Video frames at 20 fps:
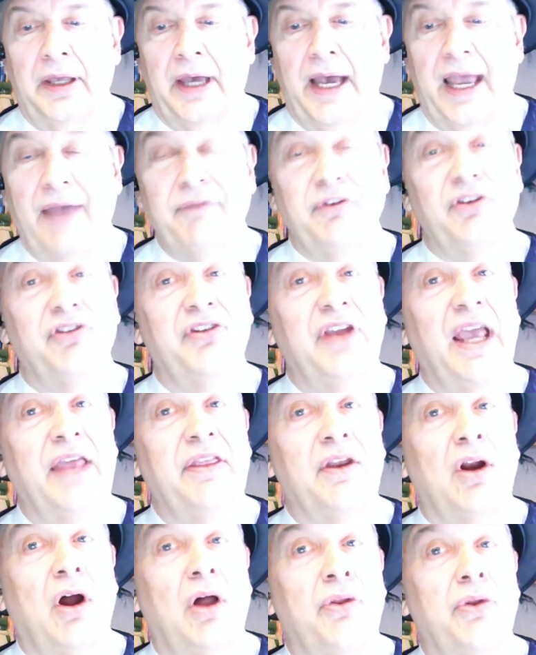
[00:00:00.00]
I have to say
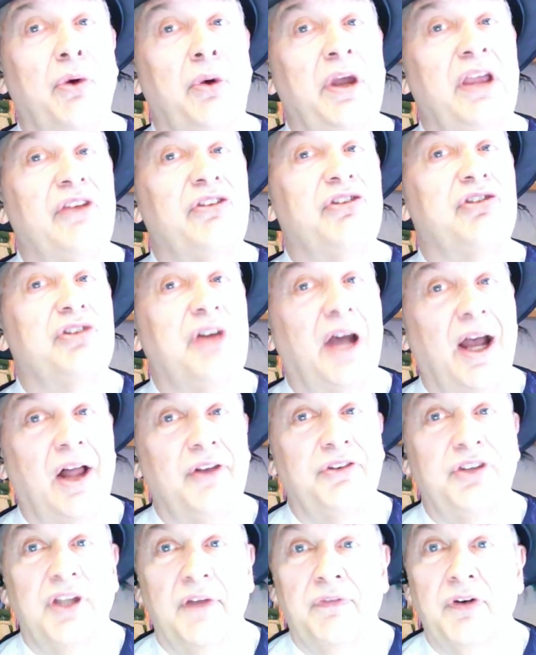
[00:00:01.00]
that although his style
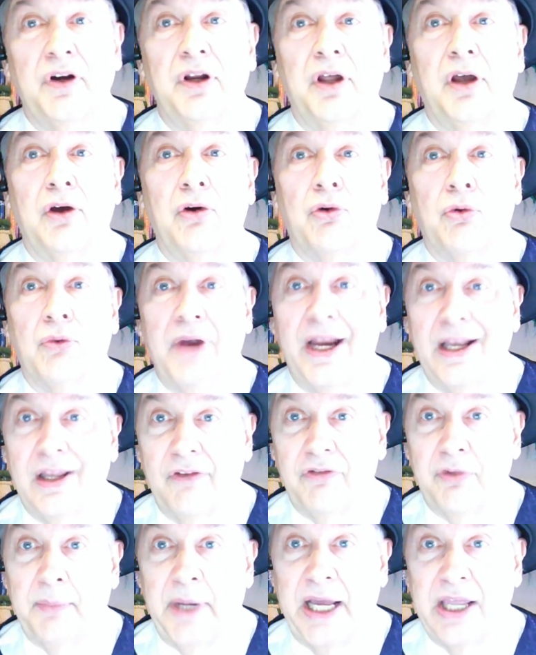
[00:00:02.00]
differed greatly
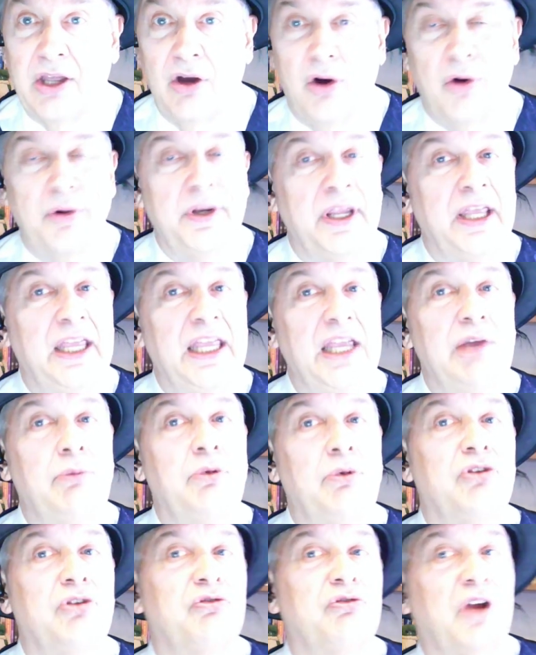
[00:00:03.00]
from my own, he
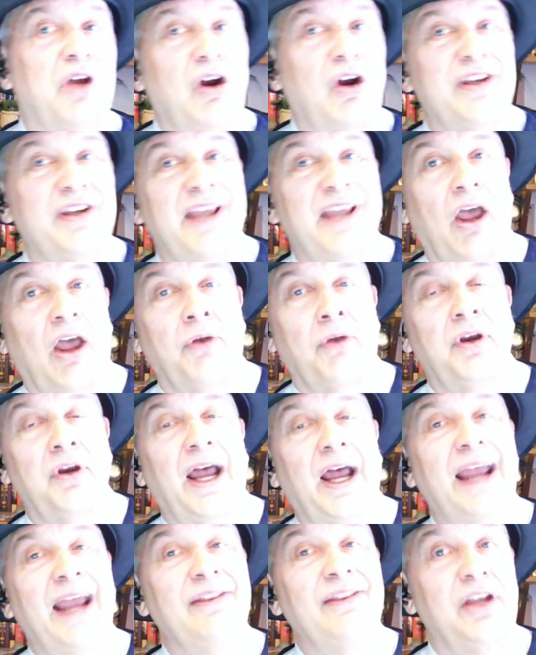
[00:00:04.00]
was very talented.
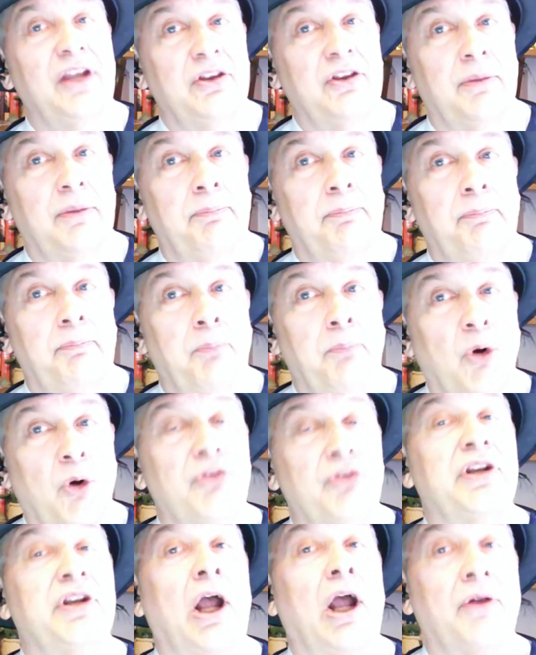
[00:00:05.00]
I think the
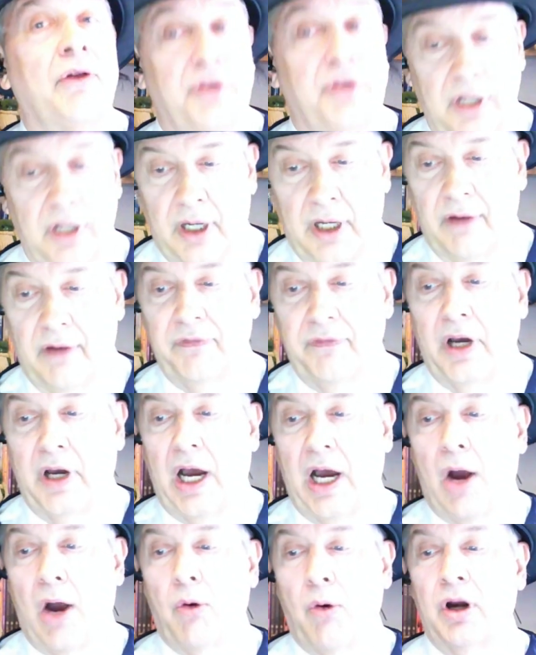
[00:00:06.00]
most talented of
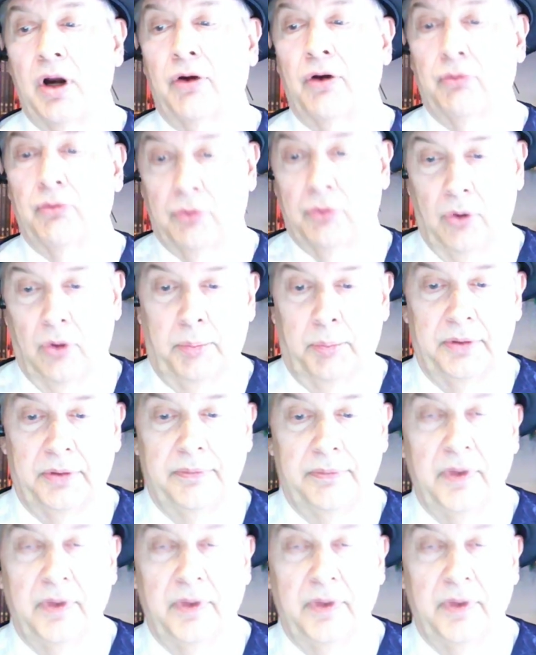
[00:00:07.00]
our group.